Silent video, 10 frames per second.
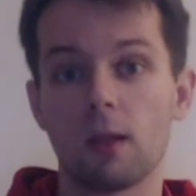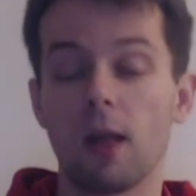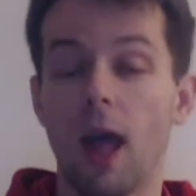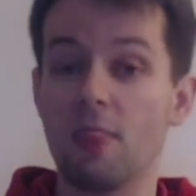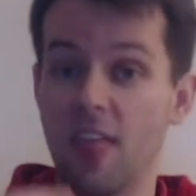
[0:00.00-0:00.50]

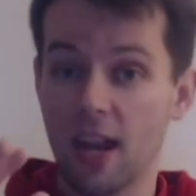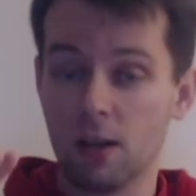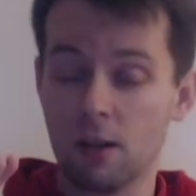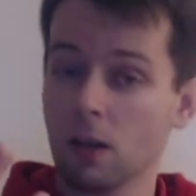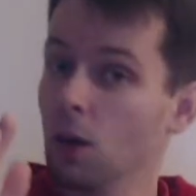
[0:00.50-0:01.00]
And
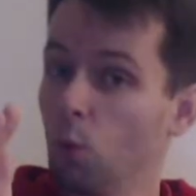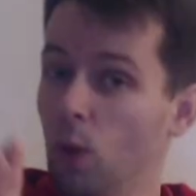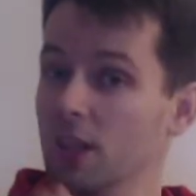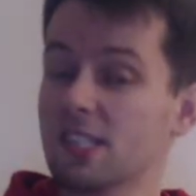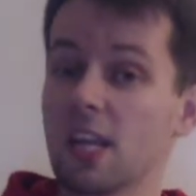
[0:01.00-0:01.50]
then,
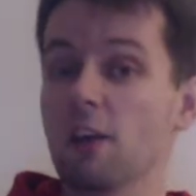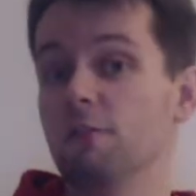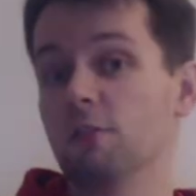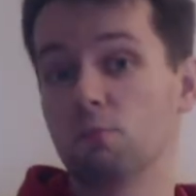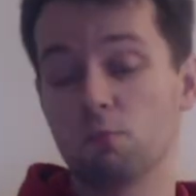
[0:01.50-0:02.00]
once they
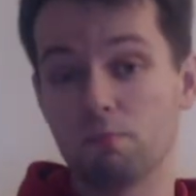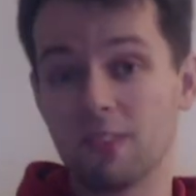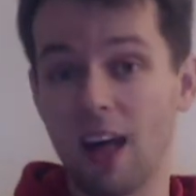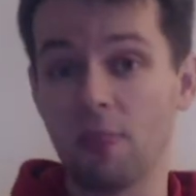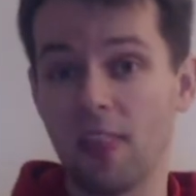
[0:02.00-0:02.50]
have
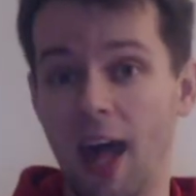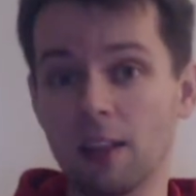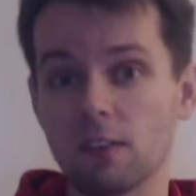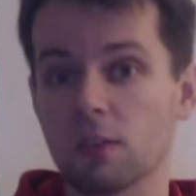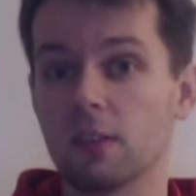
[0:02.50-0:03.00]
done
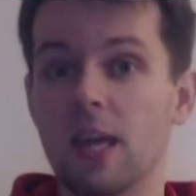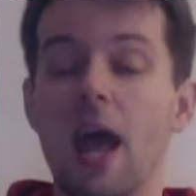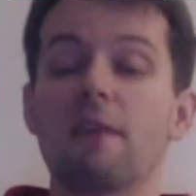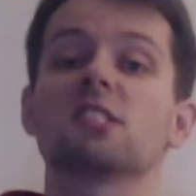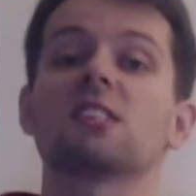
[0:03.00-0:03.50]
that, they
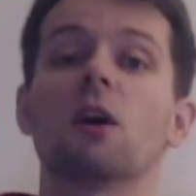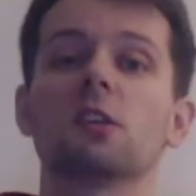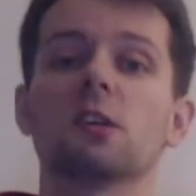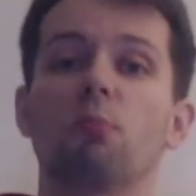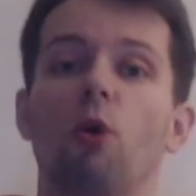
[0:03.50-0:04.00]
have a
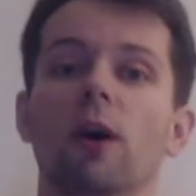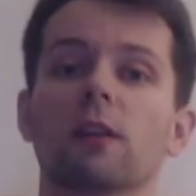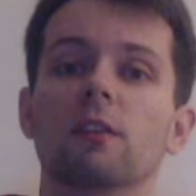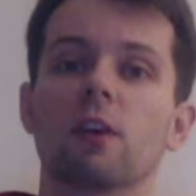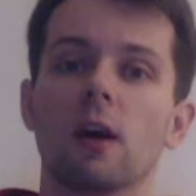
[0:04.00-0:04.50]
starting
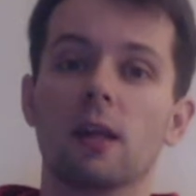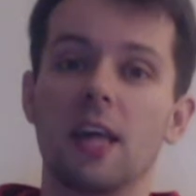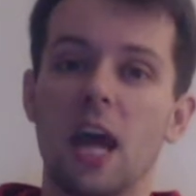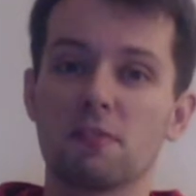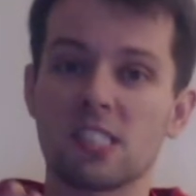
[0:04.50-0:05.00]
point.
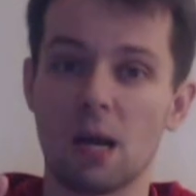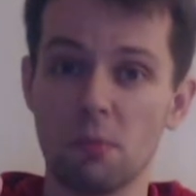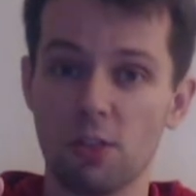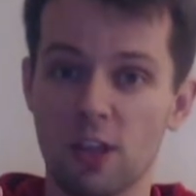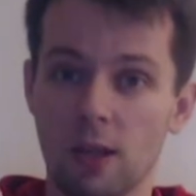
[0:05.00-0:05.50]
They have
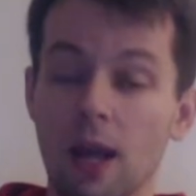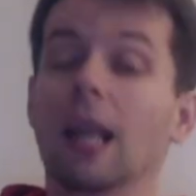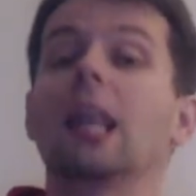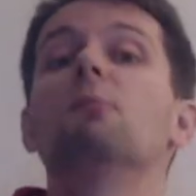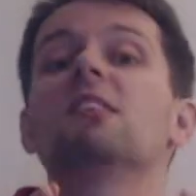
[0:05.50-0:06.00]
something, a
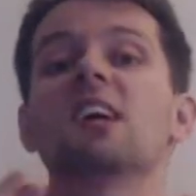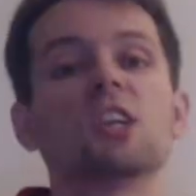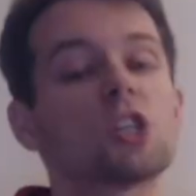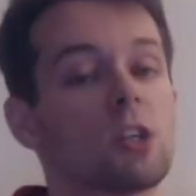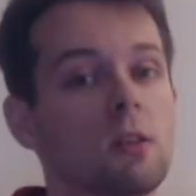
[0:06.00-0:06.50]

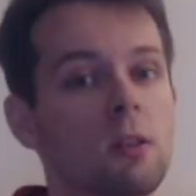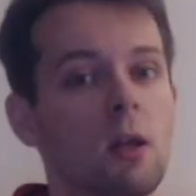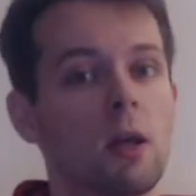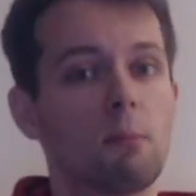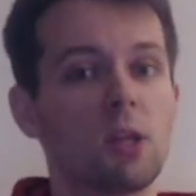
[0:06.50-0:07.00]
limitation,
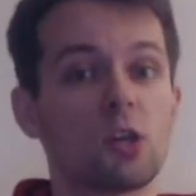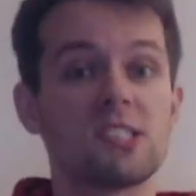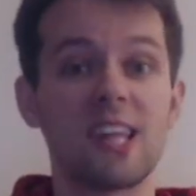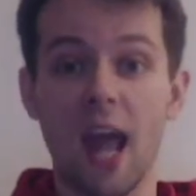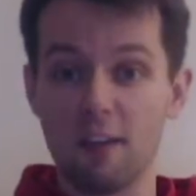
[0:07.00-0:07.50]
because
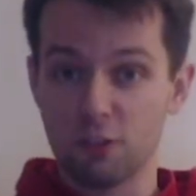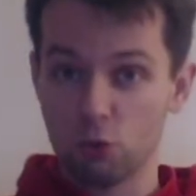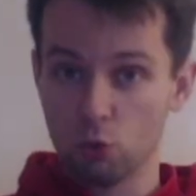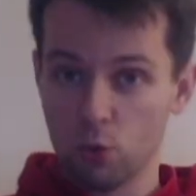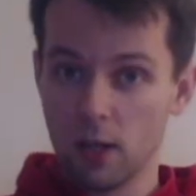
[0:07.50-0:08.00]
they have
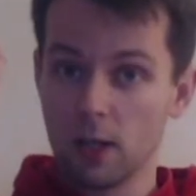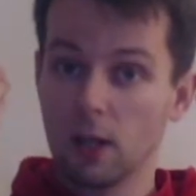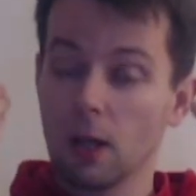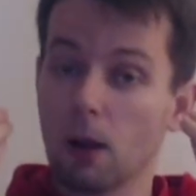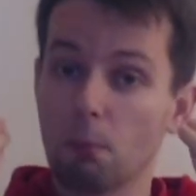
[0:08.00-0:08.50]
to
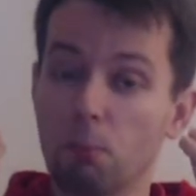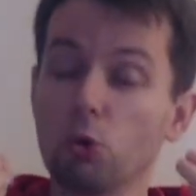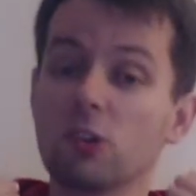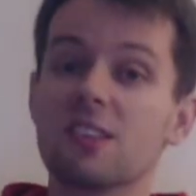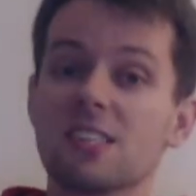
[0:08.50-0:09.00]

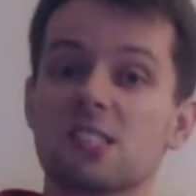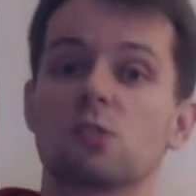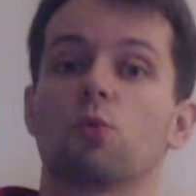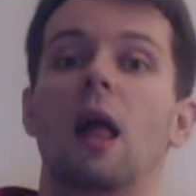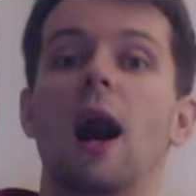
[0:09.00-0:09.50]
put
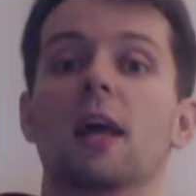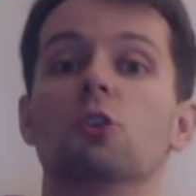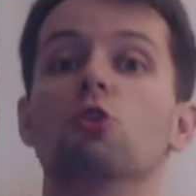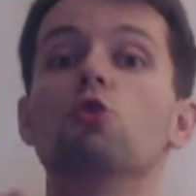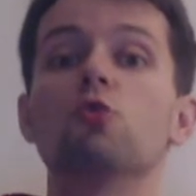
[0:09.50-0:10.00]
this
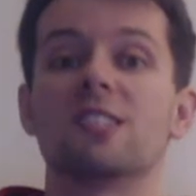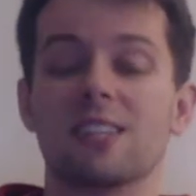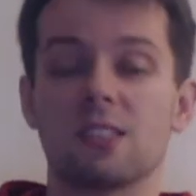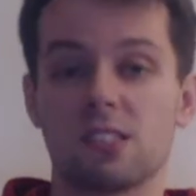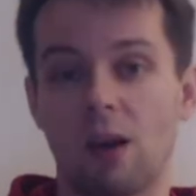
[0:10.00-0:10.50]
line, use
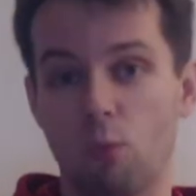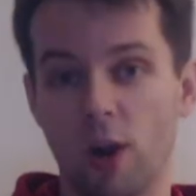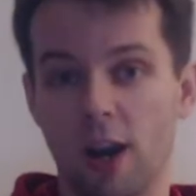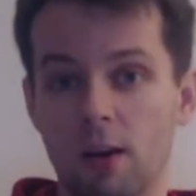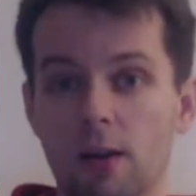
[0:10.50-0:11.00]
it
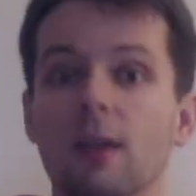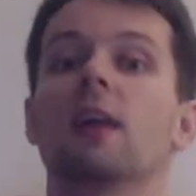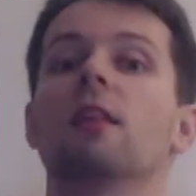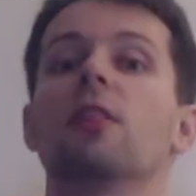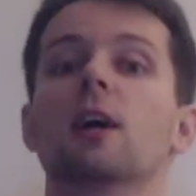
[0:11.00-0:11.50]
somewhere
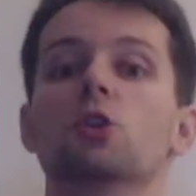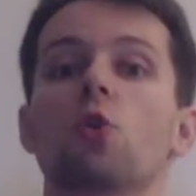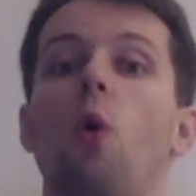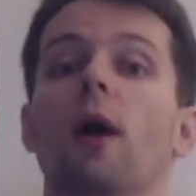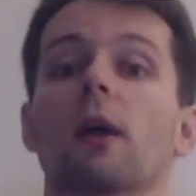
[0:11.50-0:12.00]
in their
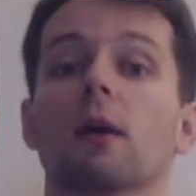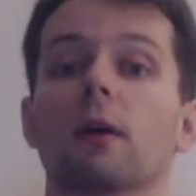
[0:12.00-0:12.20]
drawing.